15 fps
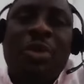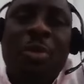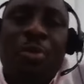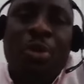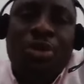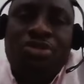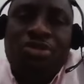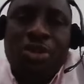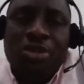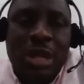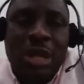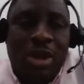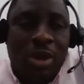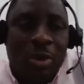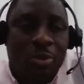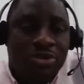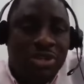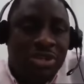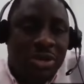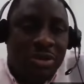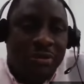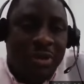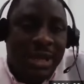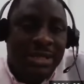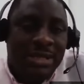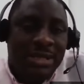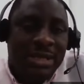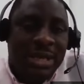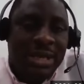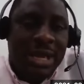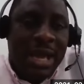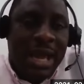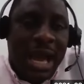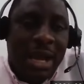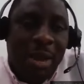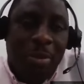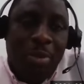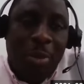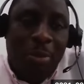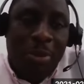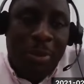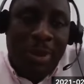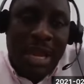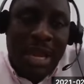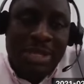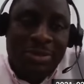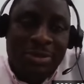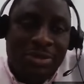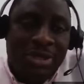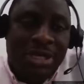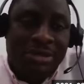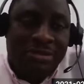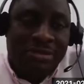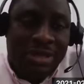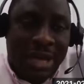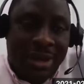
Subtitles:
of board structure and composition, right, an appropriate balance between the three